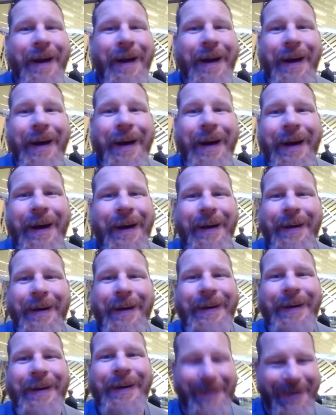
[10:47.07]
had to I, shut I,
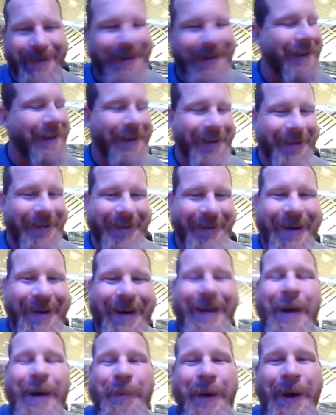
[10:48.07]
it I, down. I got
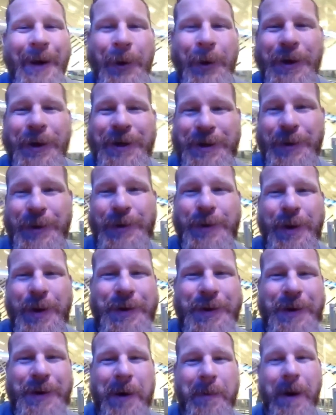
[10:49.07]
my own issues with those
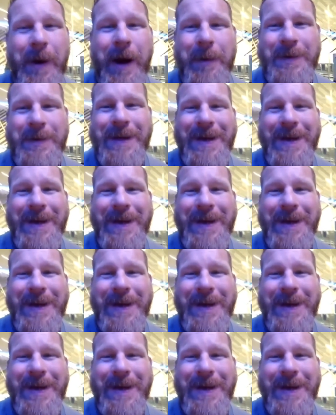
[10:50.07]
car bombs.